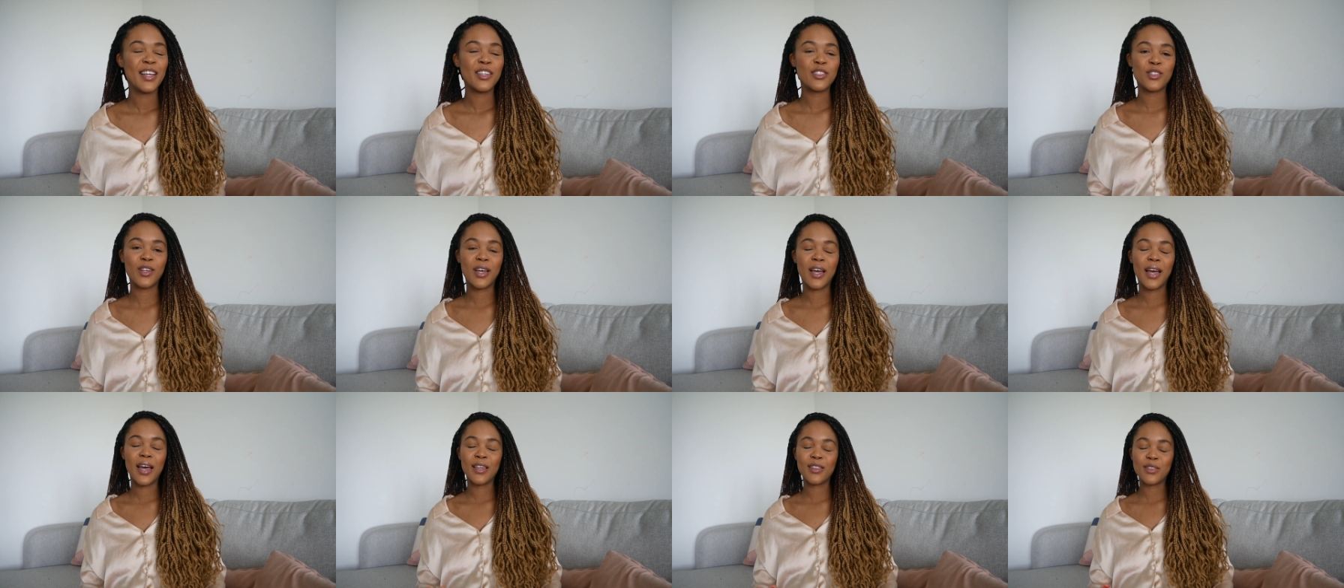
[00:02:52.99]
So
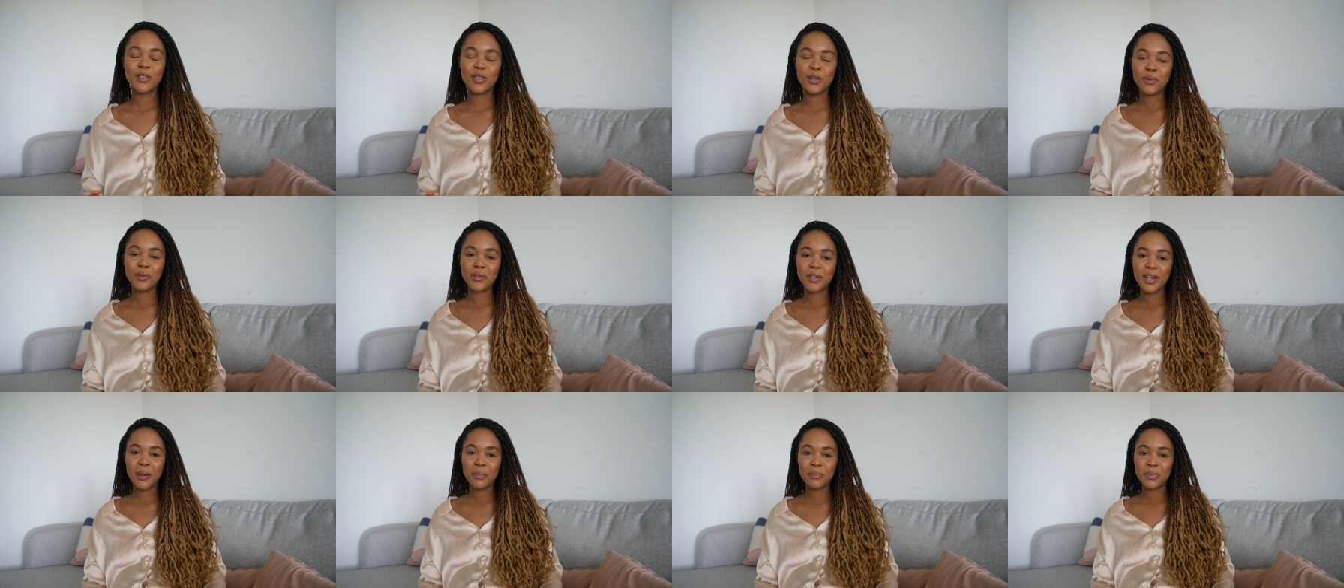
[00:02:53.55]
I had
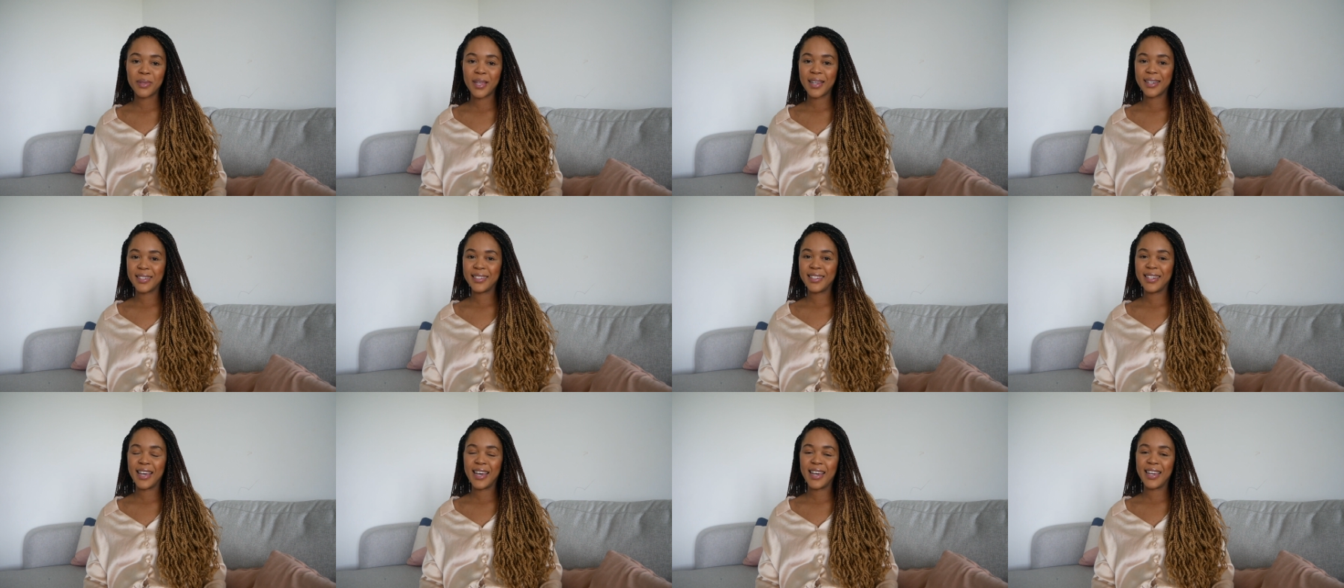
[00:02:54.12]
thrown up
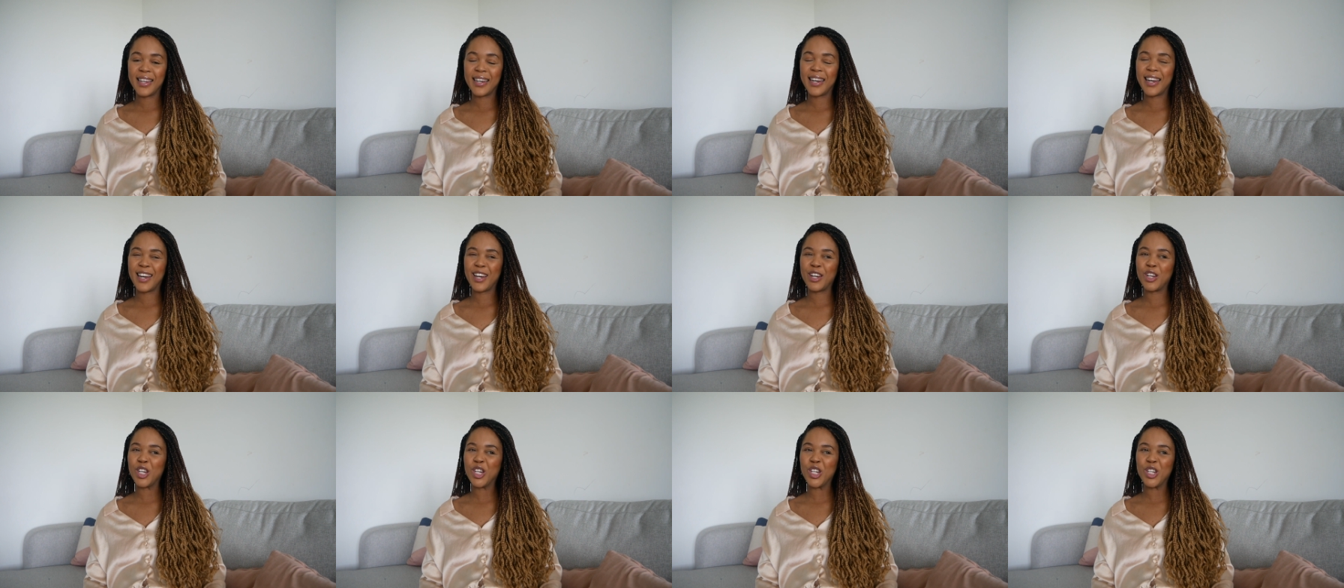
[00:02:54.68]
that night and
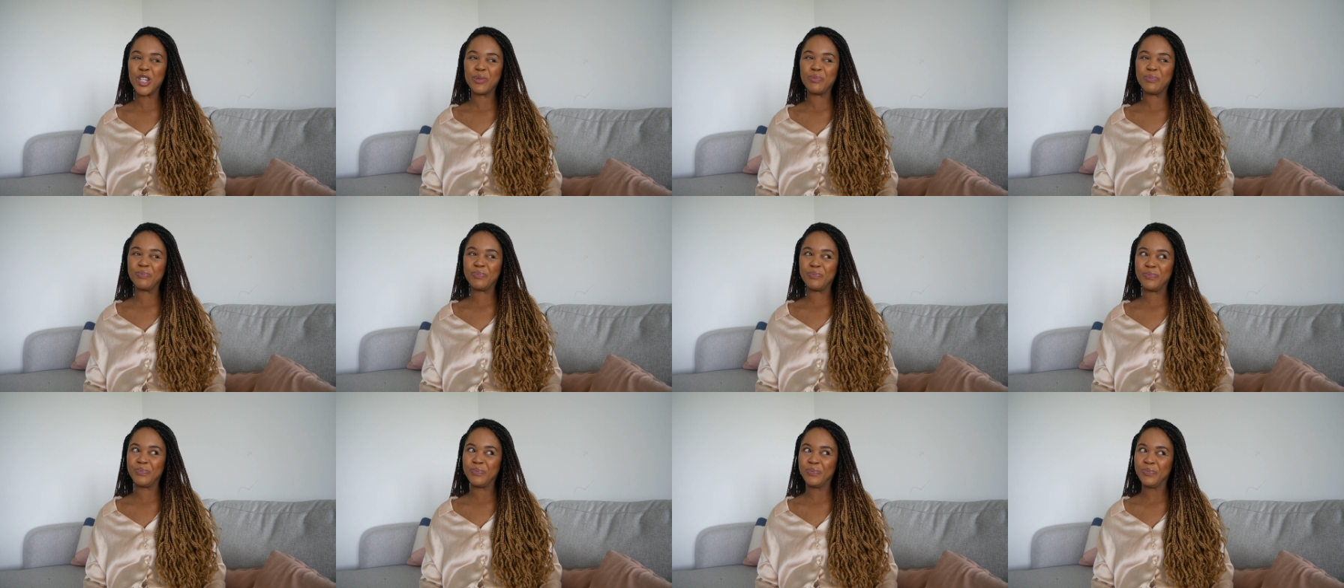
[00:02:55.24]
then knew,
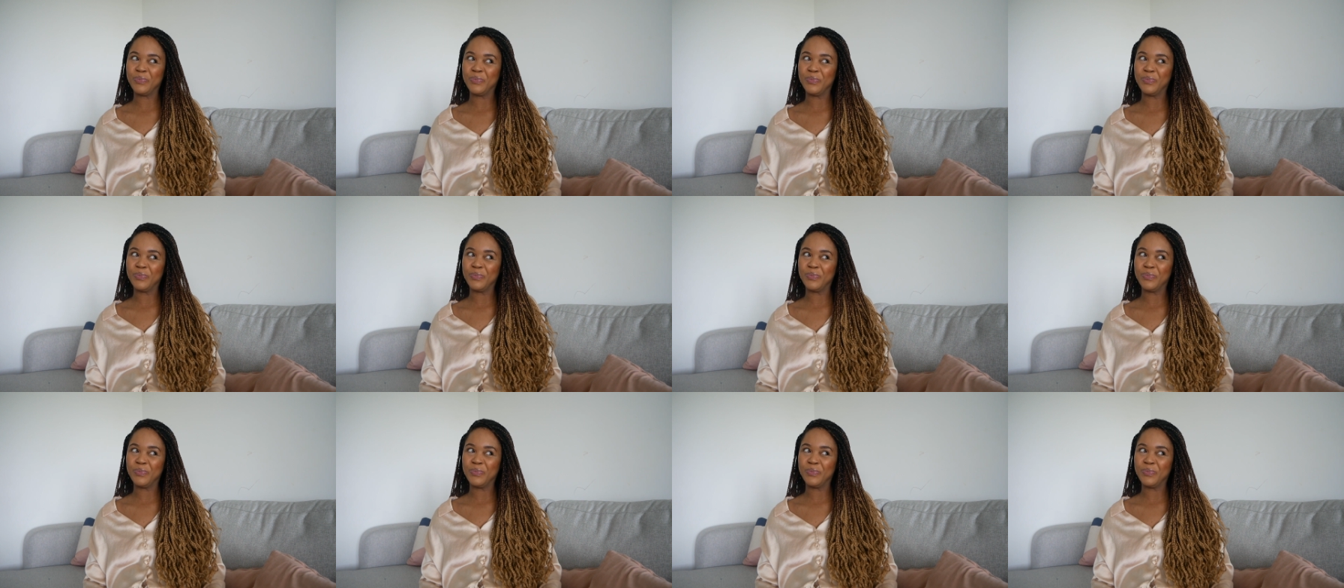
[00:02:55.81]
mm,